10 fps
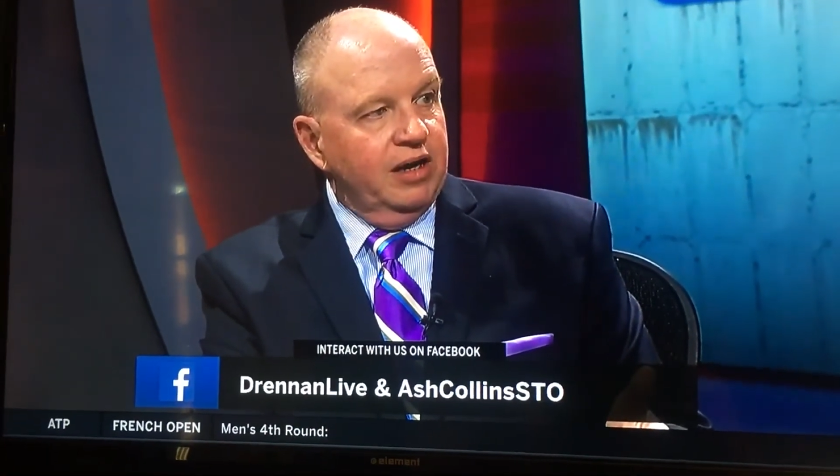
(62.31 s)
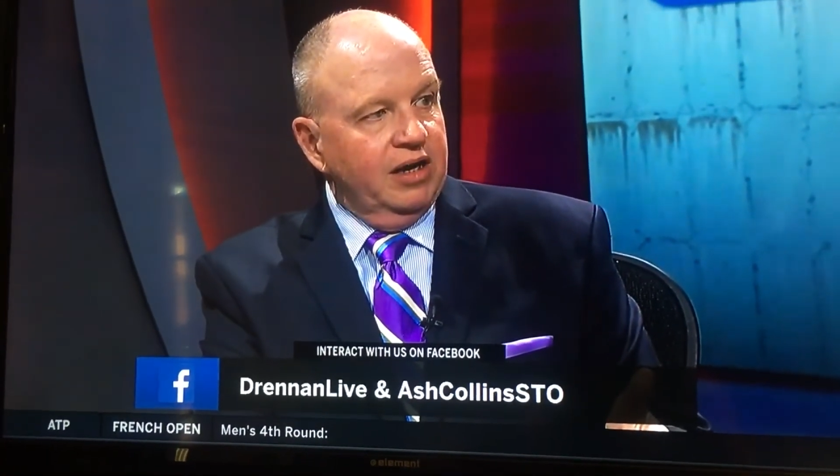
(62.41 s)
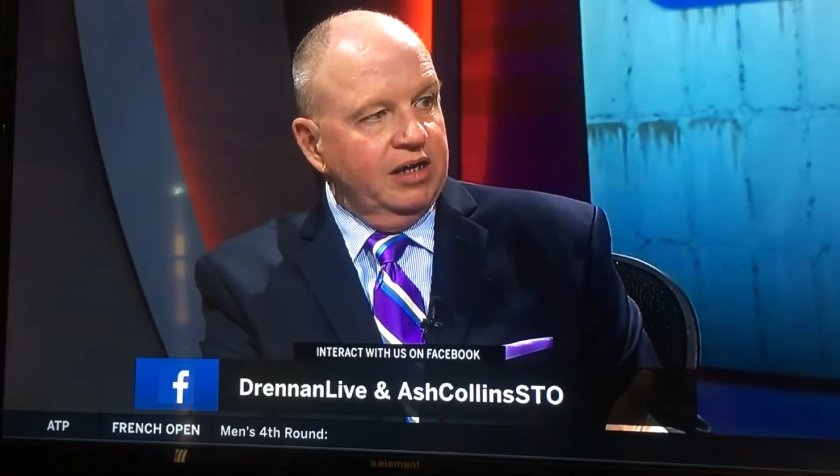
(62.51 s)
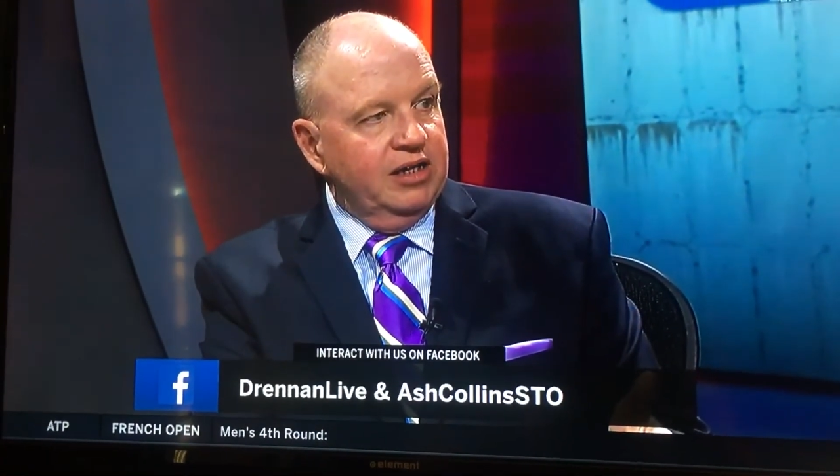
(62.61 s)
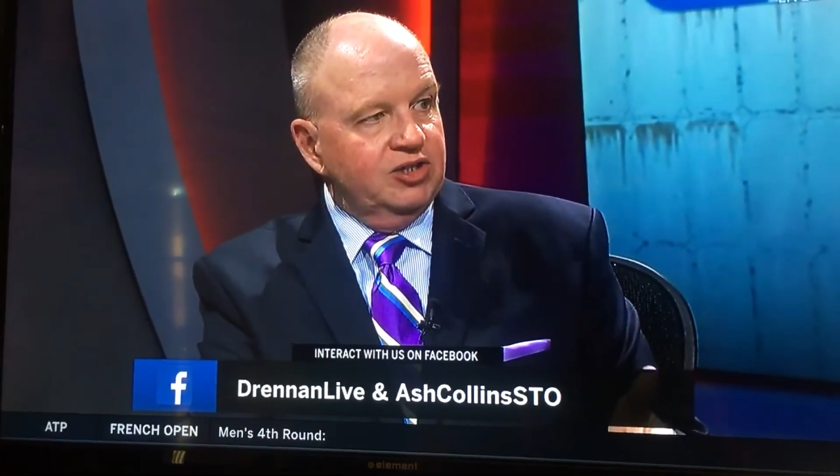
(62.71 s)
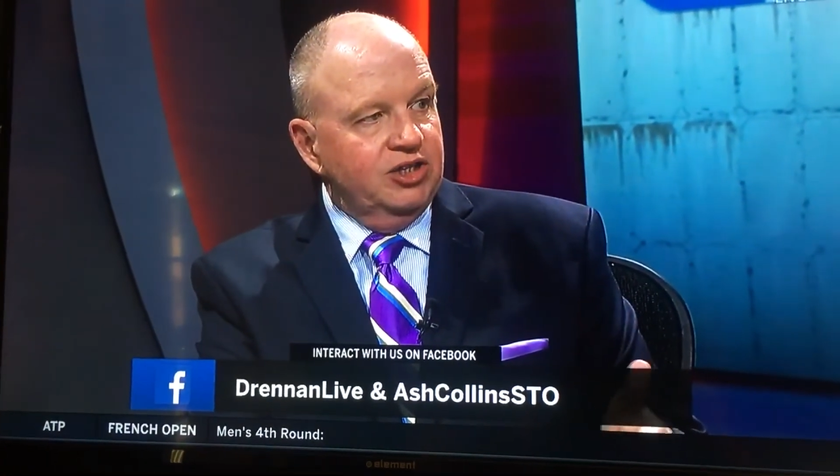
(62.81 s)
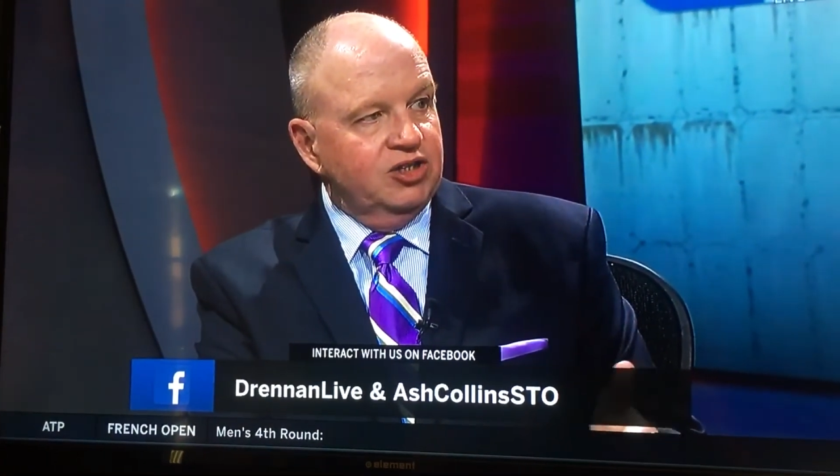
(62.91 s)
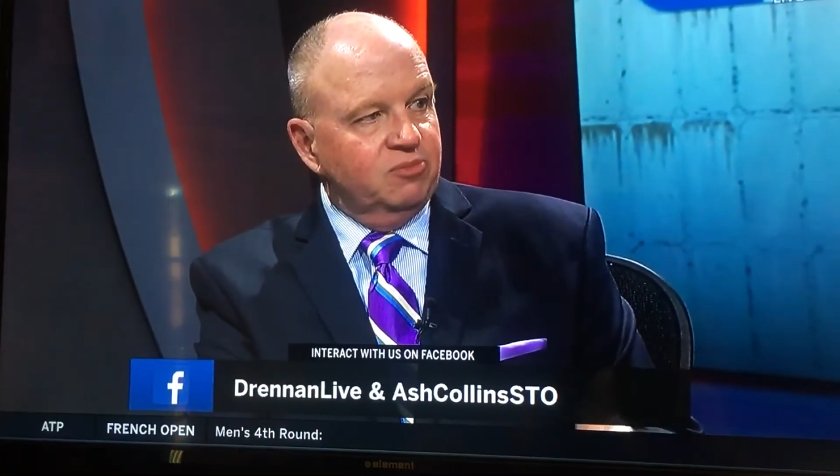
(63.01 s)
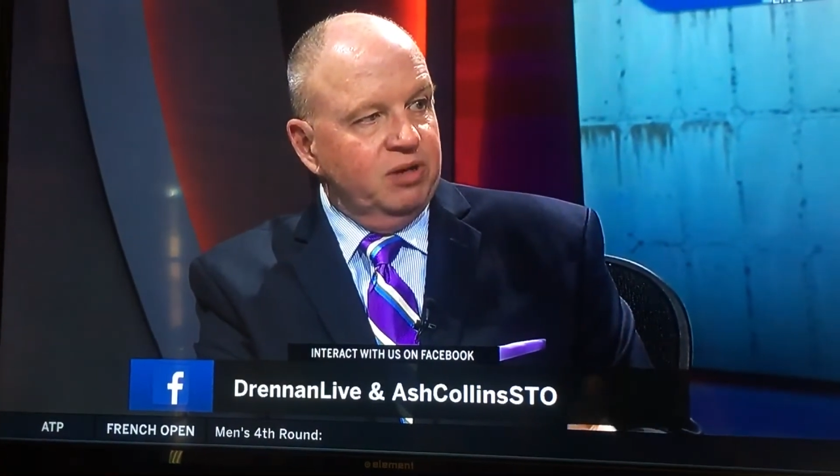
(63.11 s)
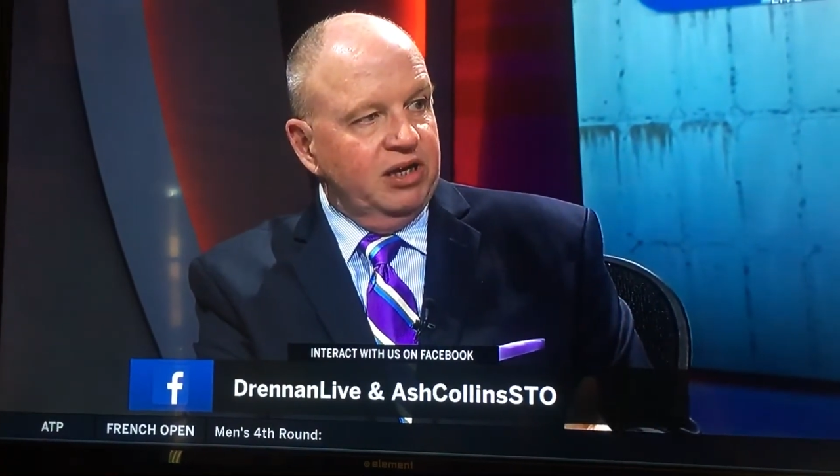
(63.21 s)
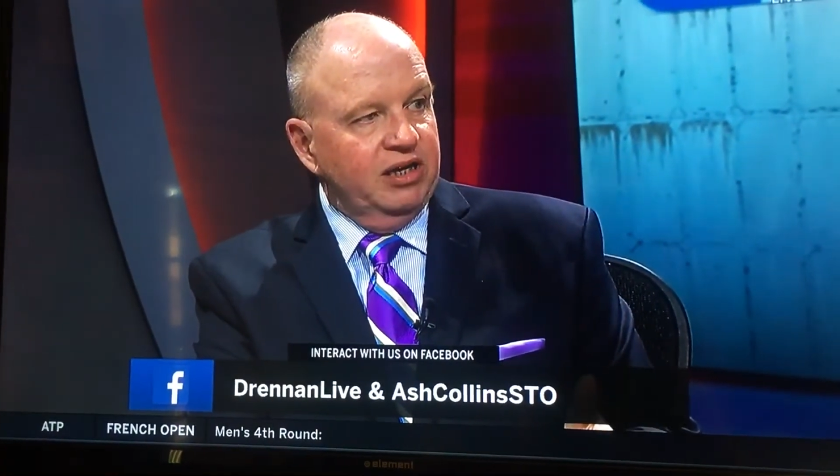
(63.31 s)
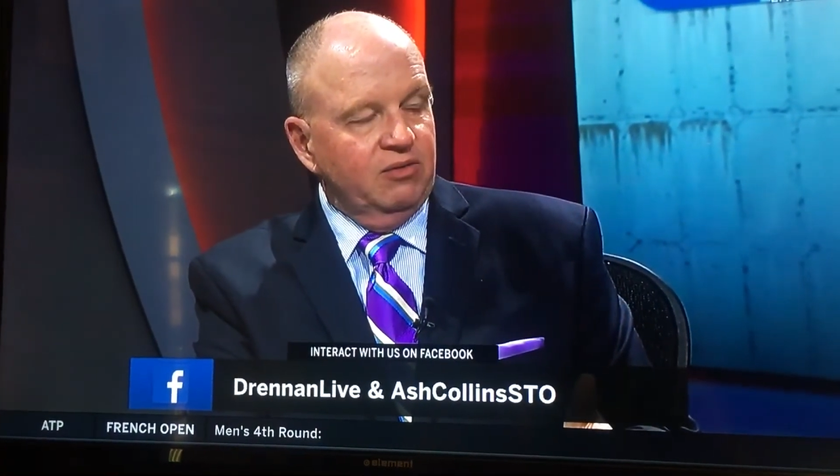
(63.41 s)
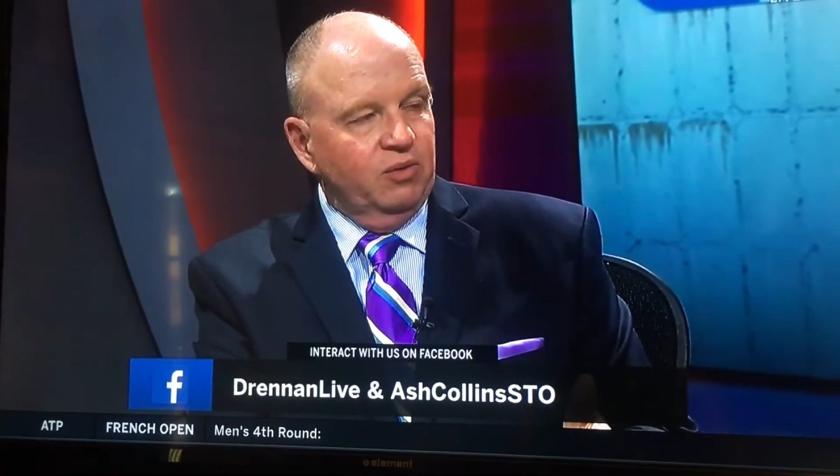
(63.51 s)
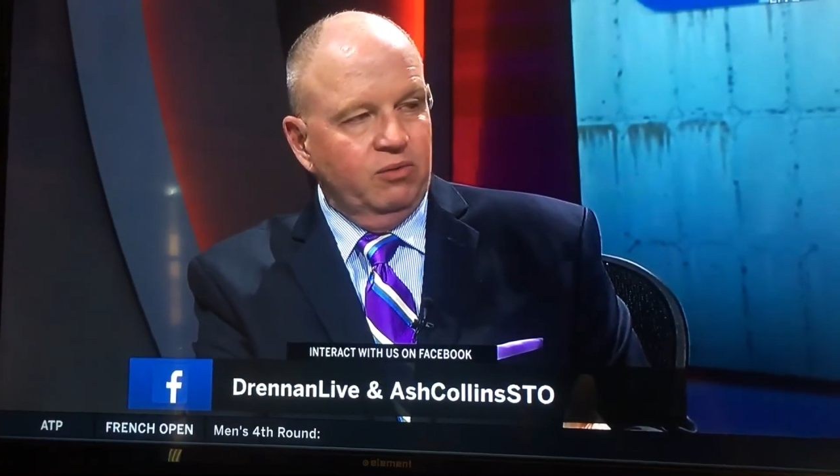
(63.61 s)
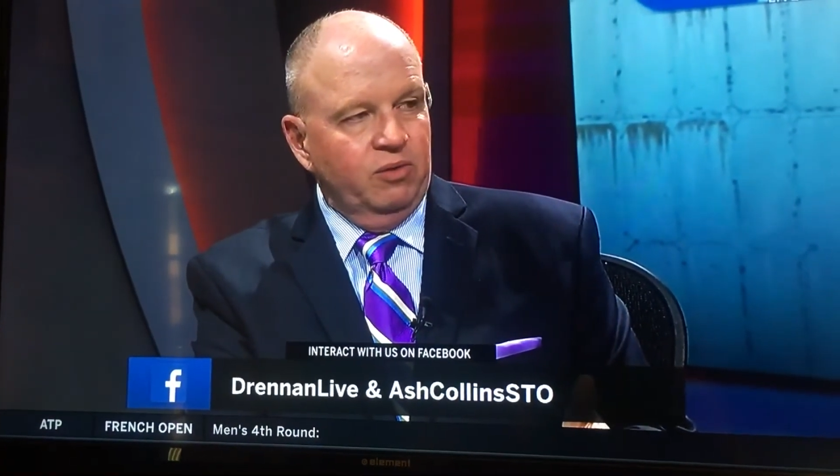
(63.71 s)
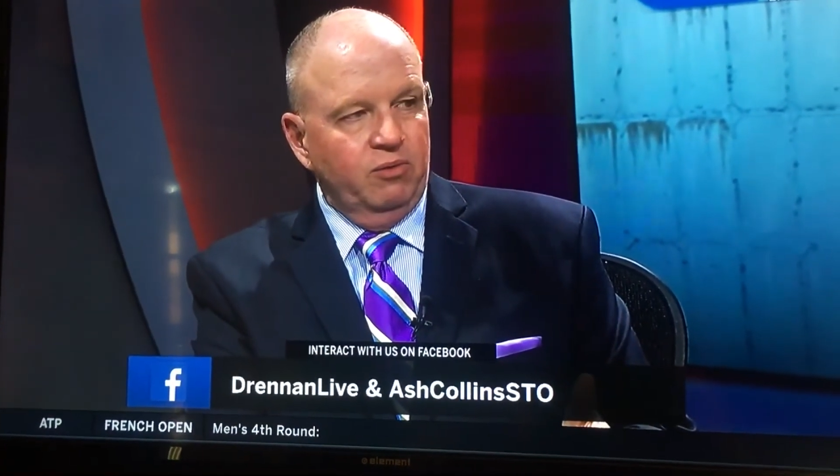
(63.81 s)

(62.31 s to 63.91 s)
and he sees me, and we, we